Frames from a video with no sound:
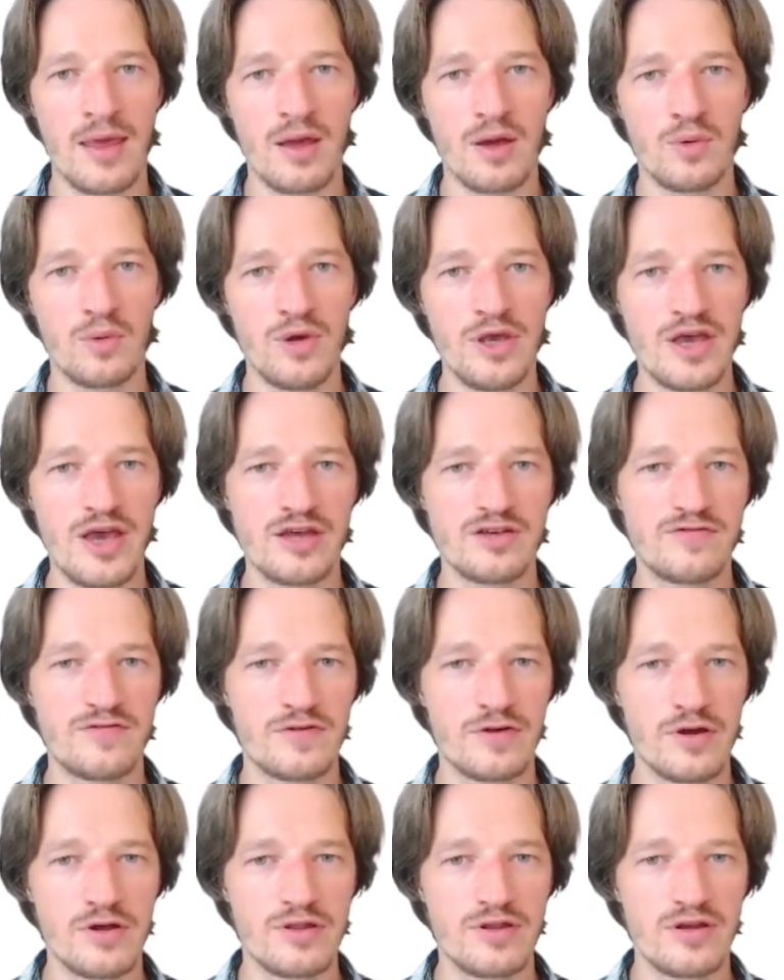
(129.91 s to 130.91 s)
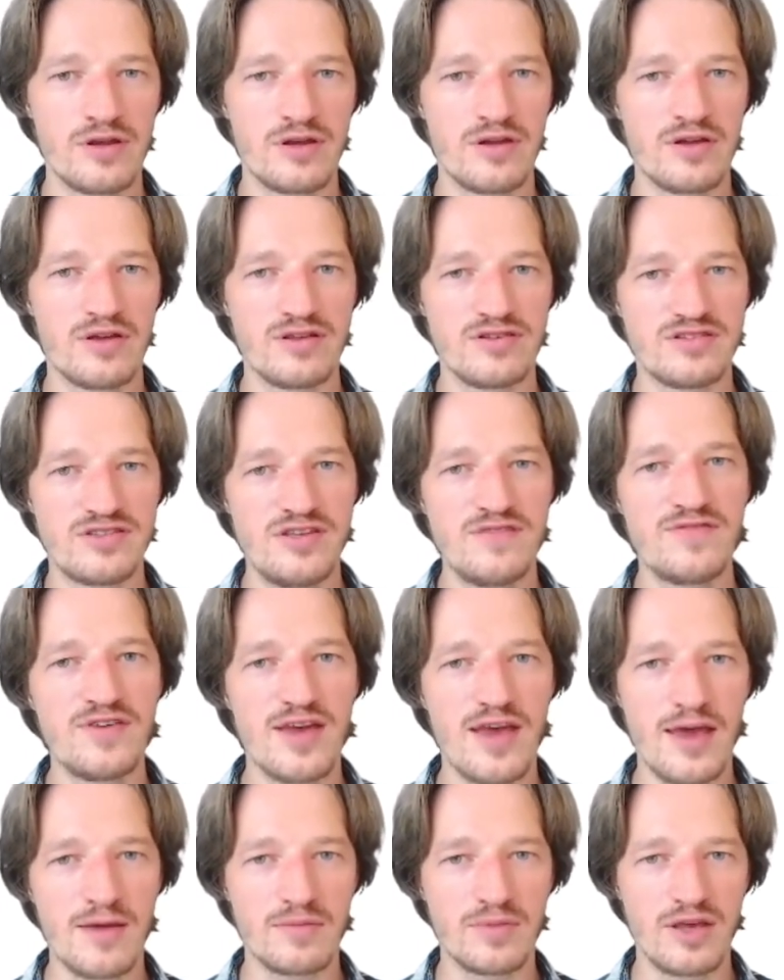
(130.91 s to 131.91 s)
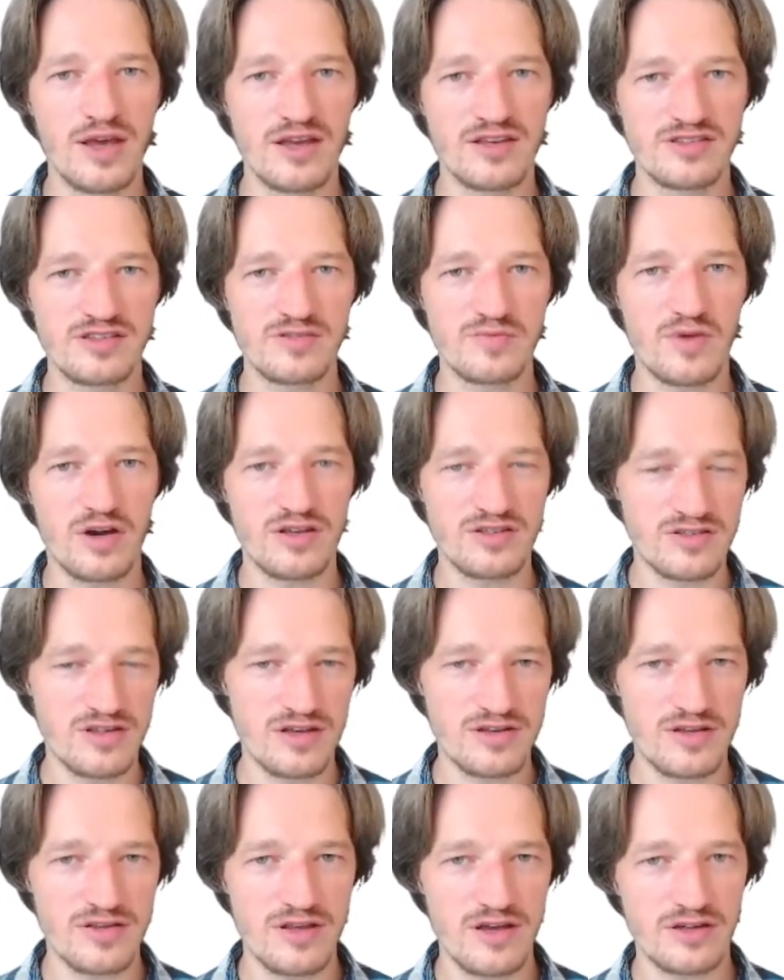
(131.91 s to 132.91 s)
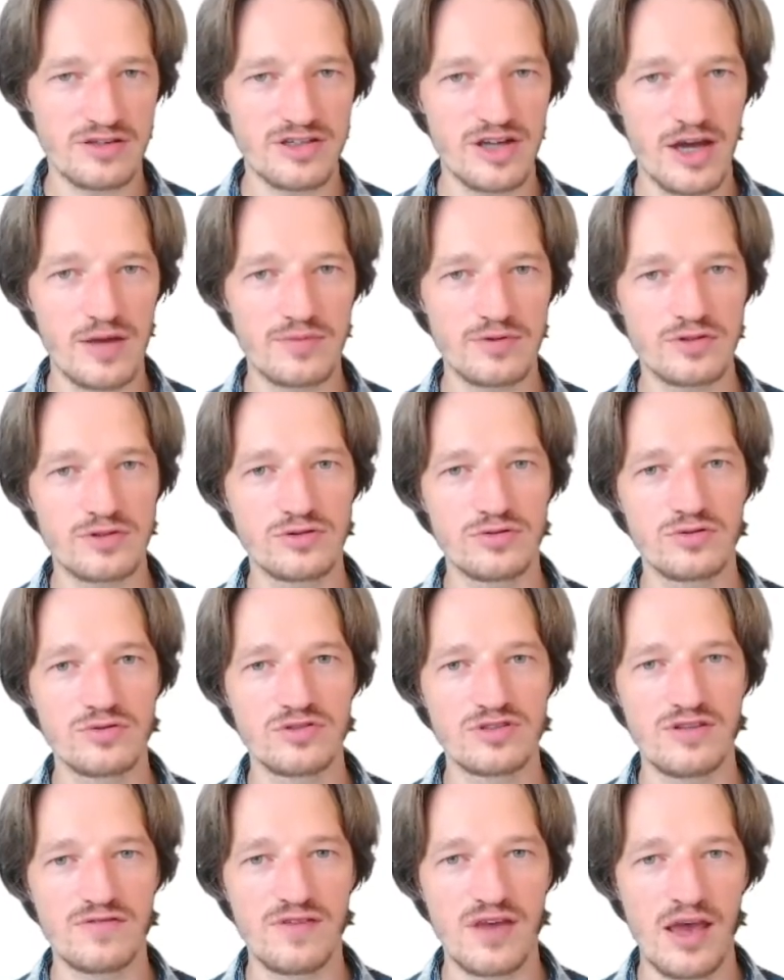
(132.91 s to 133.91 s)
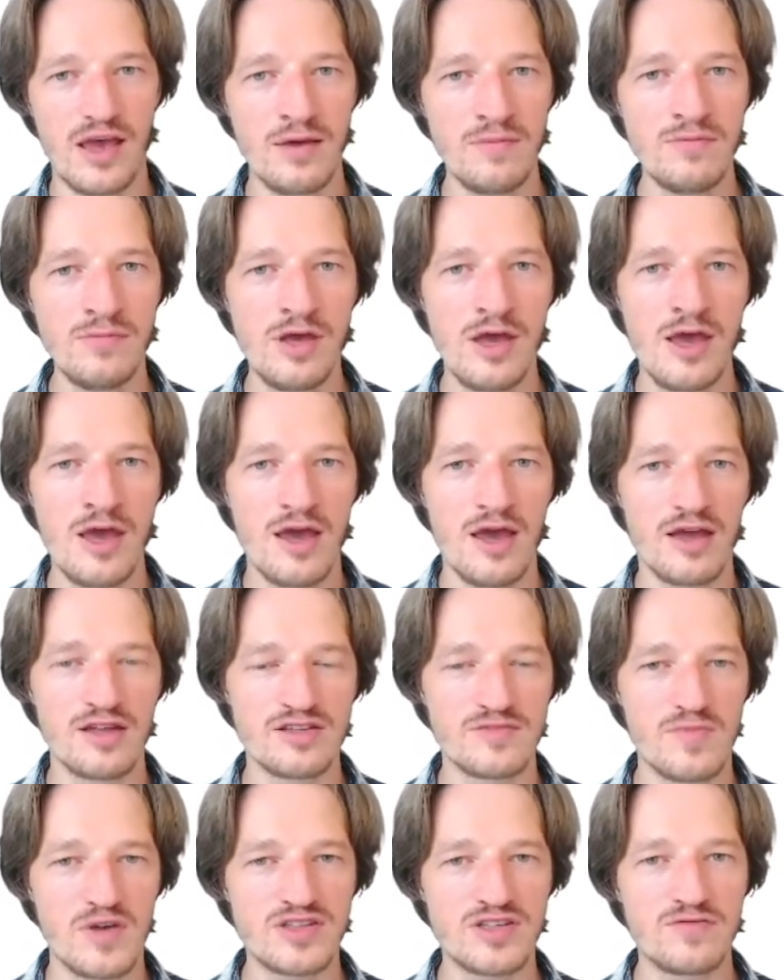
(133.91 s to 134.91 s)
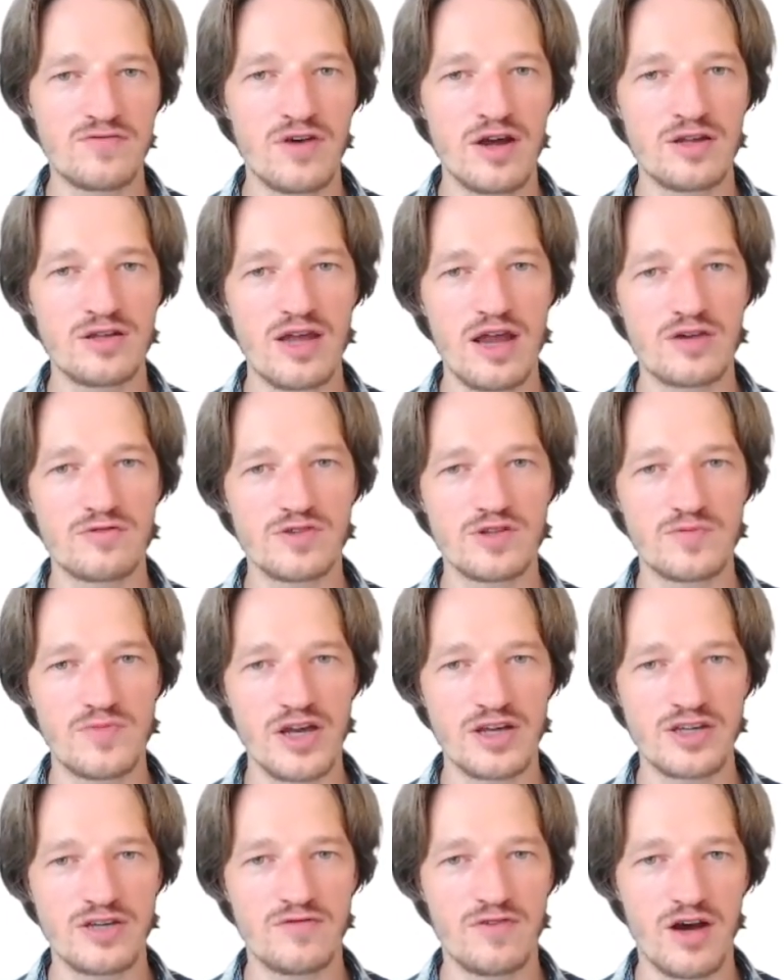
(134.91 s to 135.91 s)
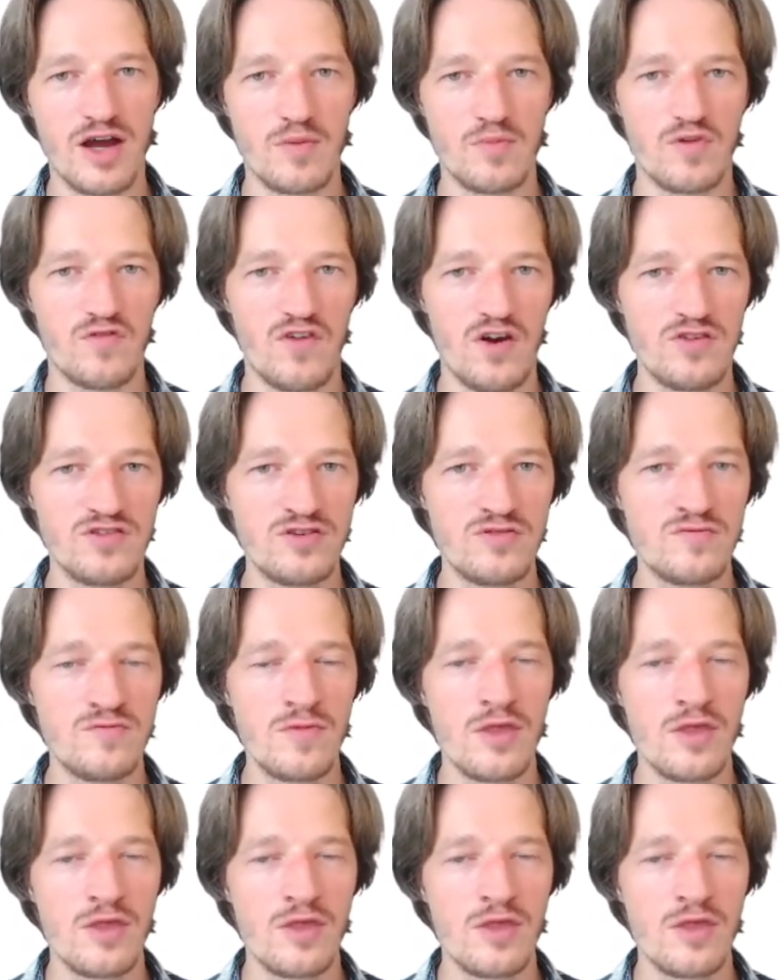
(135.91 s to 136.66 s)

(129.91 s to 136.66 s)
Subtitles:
We add further ZVM guests by setting their type to ZVM and specifying a respective hypervisor,